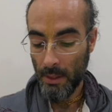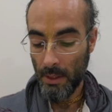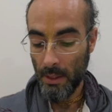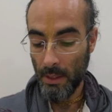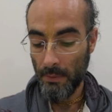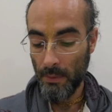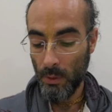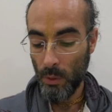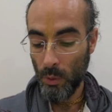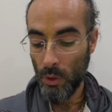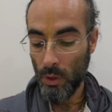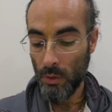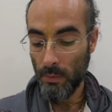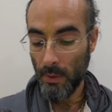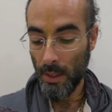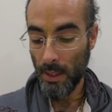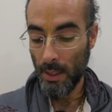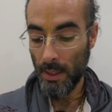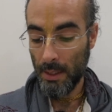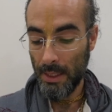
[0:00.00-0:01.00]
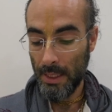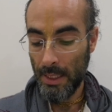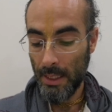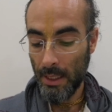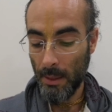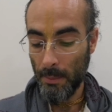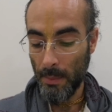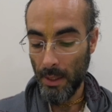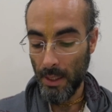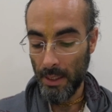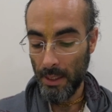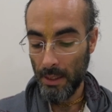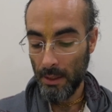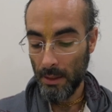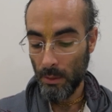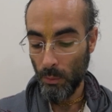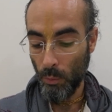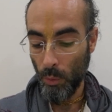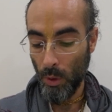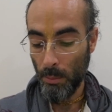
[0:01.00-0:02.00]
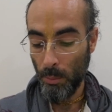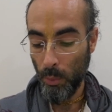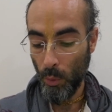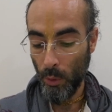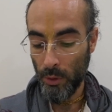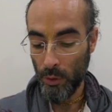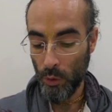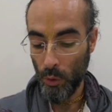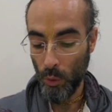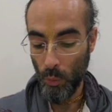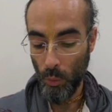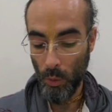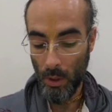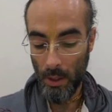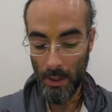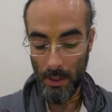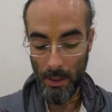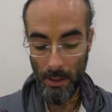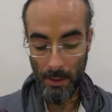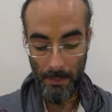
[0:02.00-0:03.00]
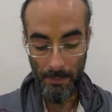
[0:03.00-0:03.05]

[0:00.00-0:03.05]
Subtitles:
of Ujvala Nilamani 1.21,